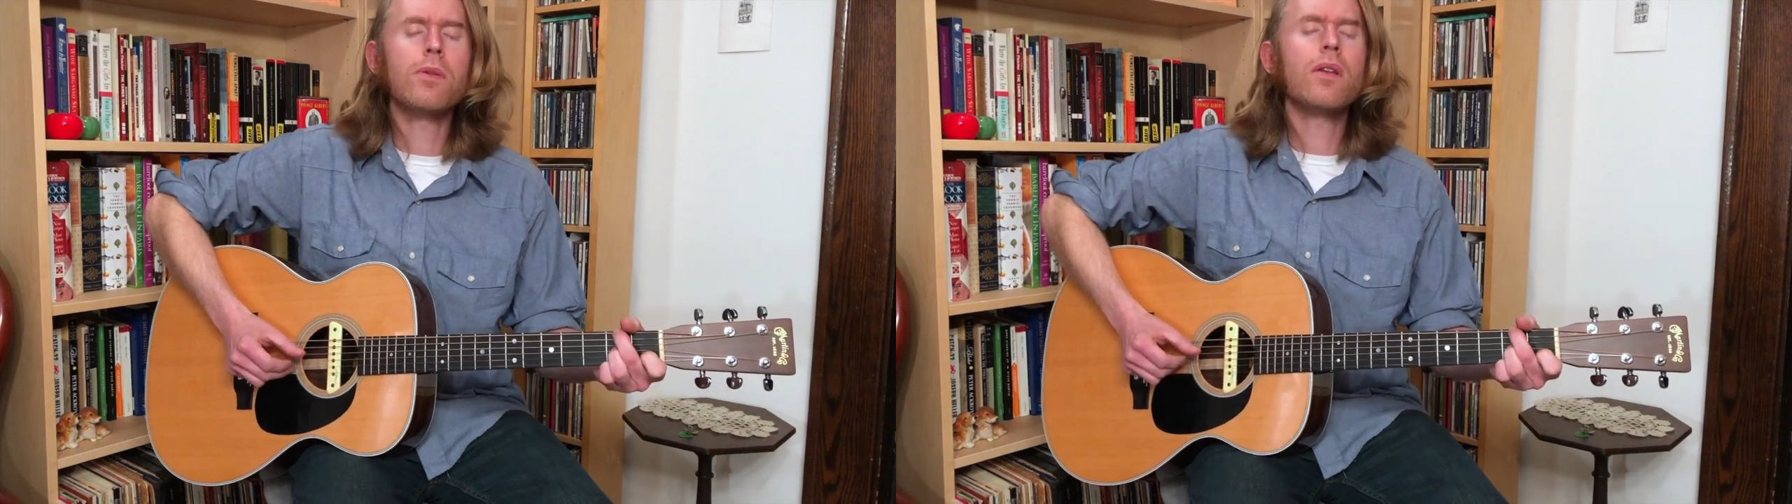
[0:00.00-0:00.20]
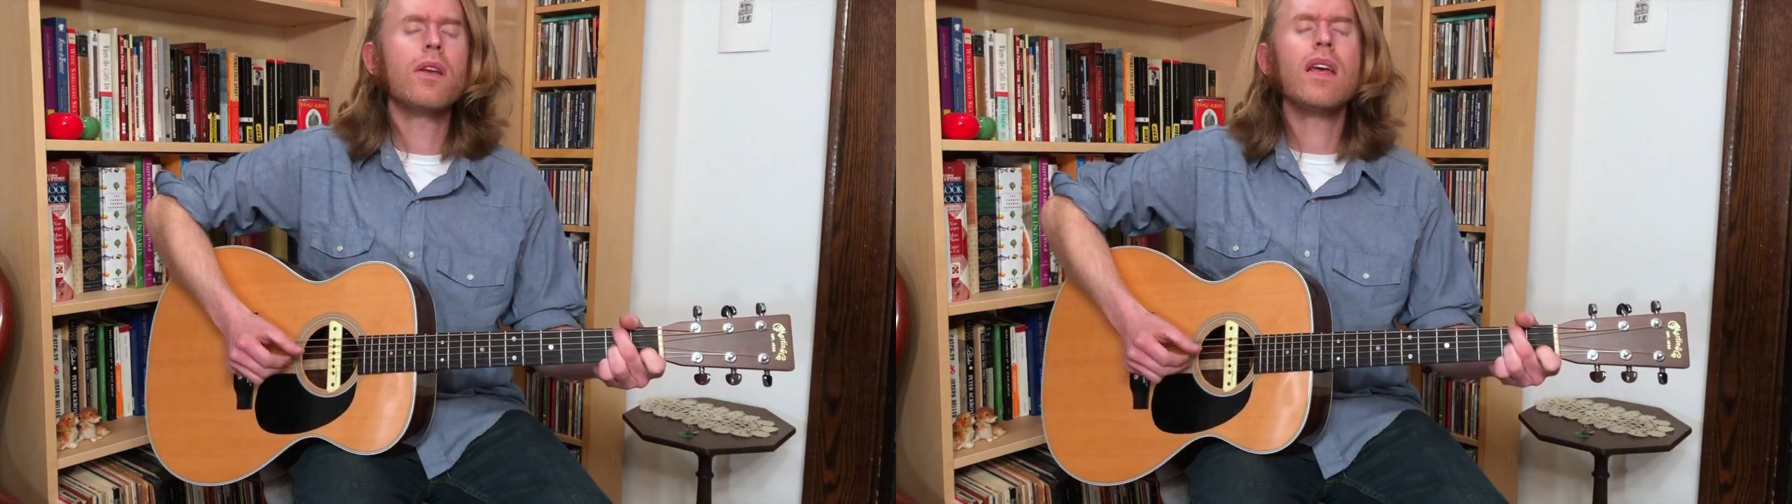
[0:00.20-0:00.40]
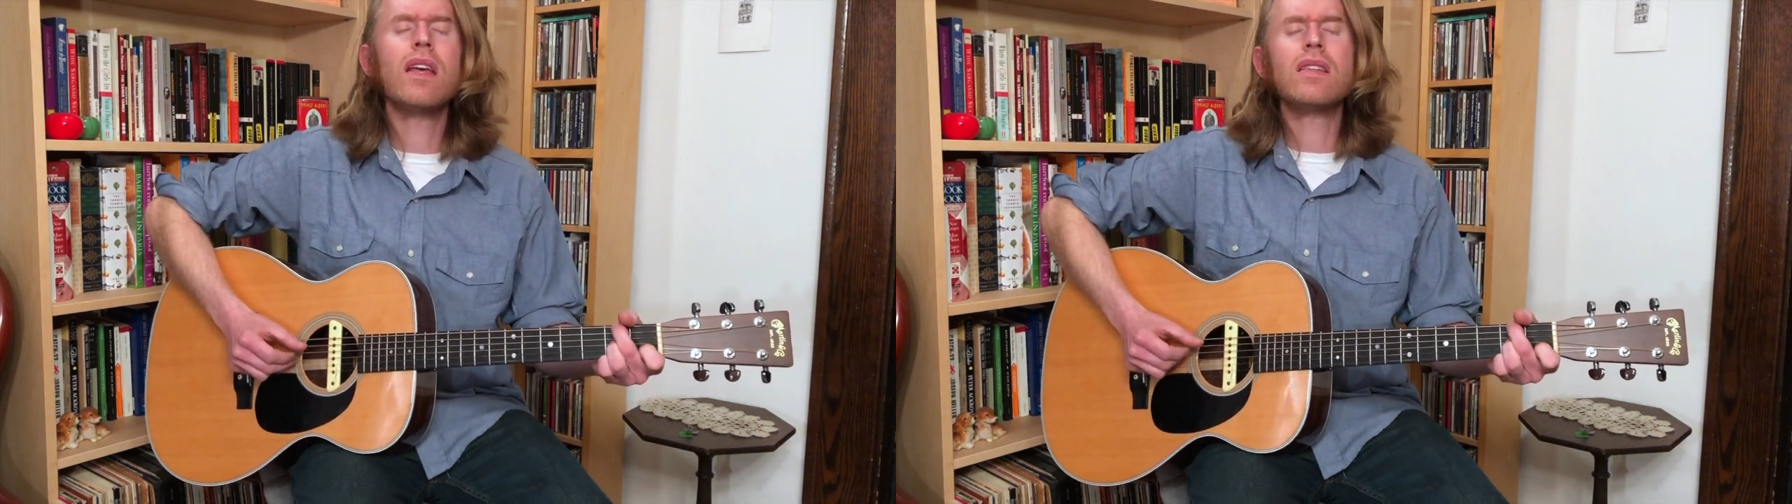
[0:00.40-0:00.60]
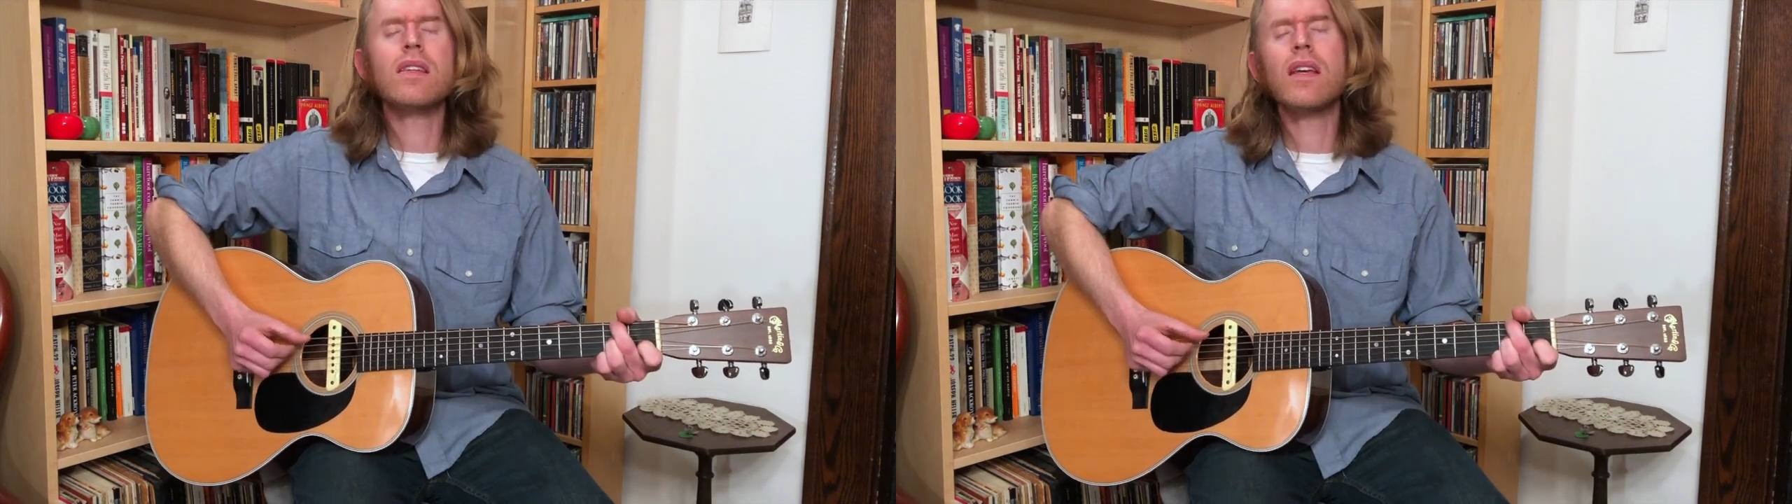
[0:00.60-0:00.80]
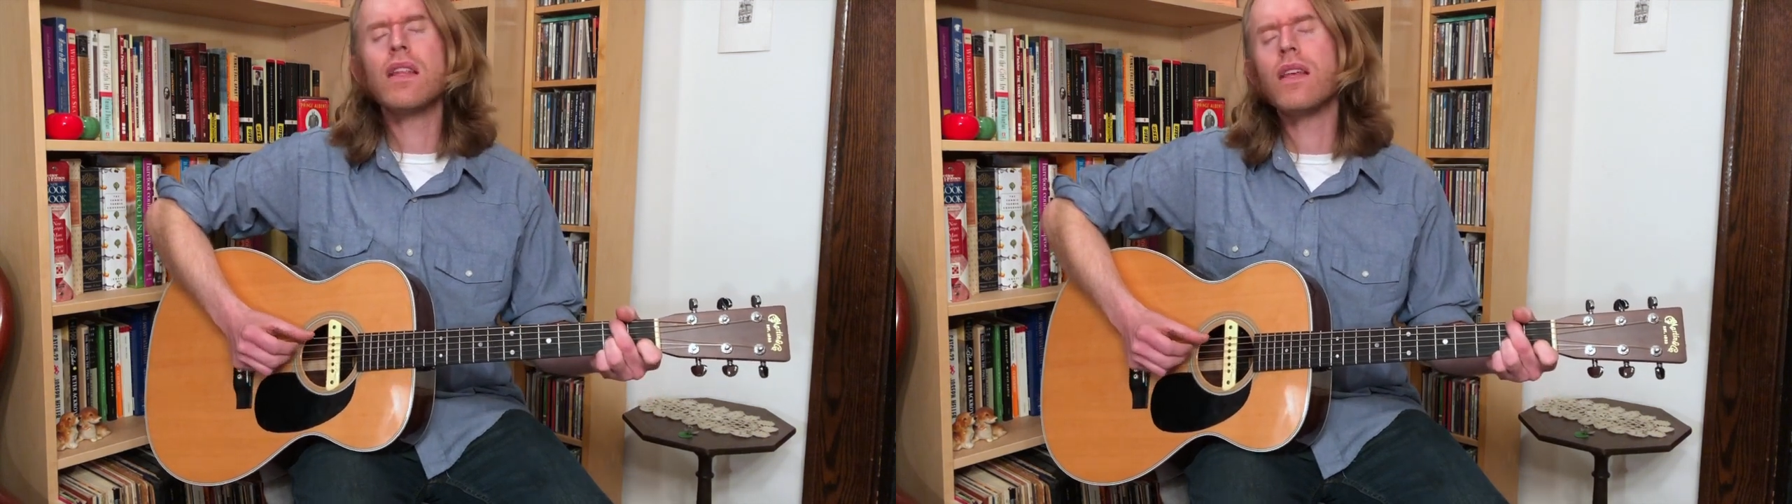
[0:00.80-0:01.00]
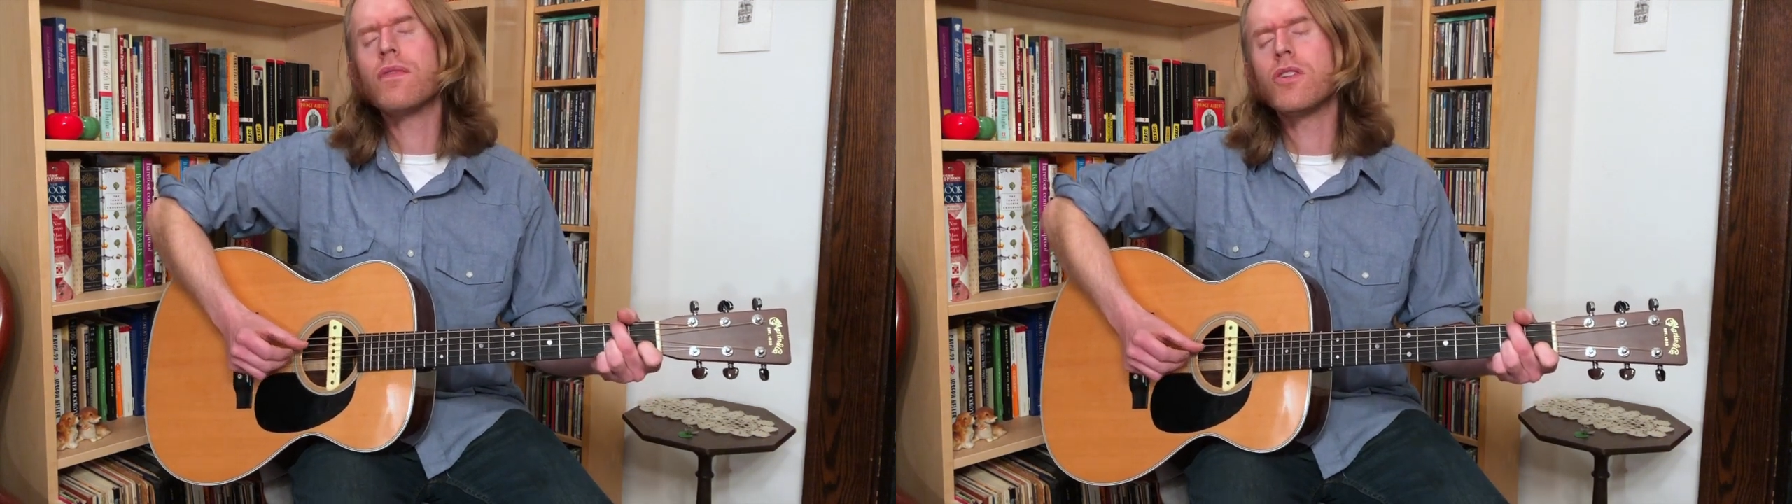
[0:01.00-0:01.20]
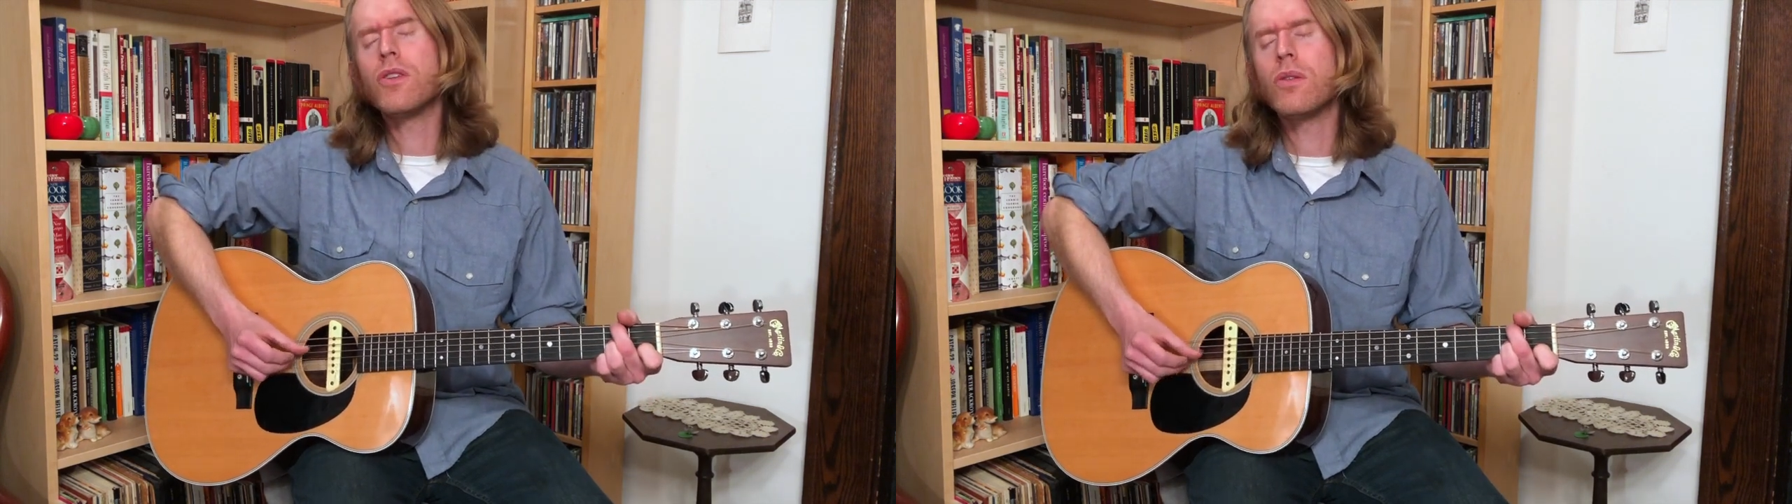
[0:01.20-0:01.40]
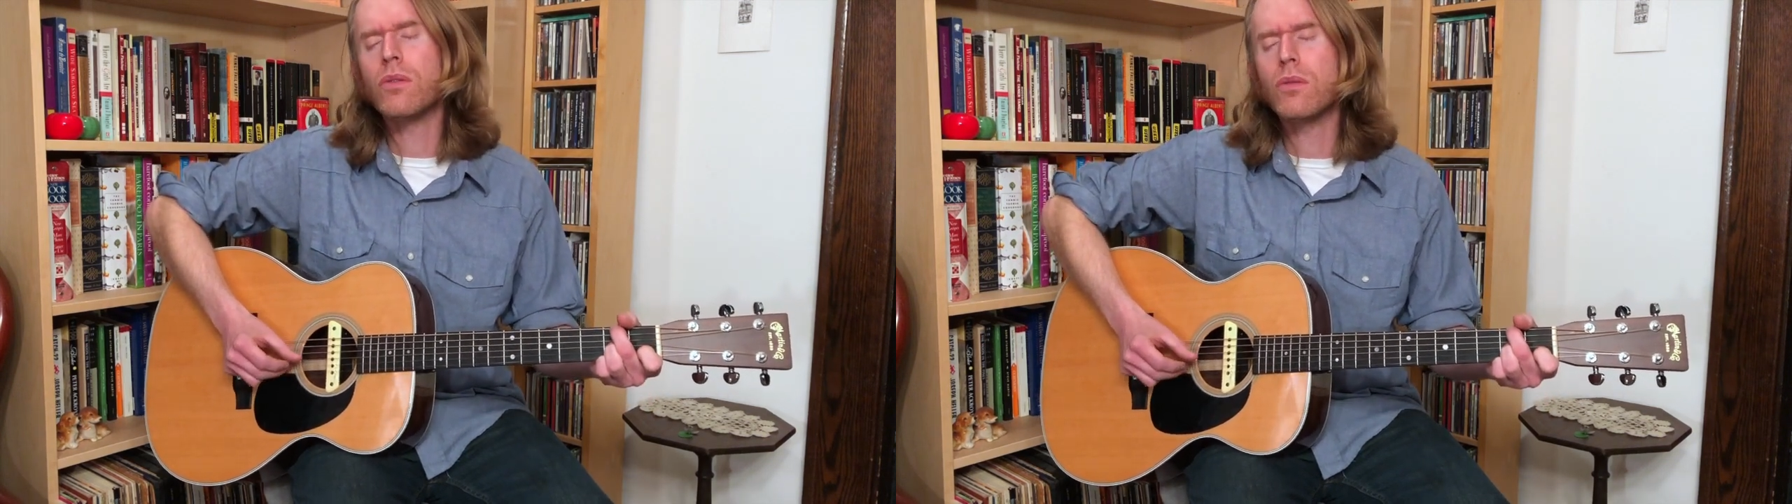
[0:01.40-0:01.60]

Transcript: place I left you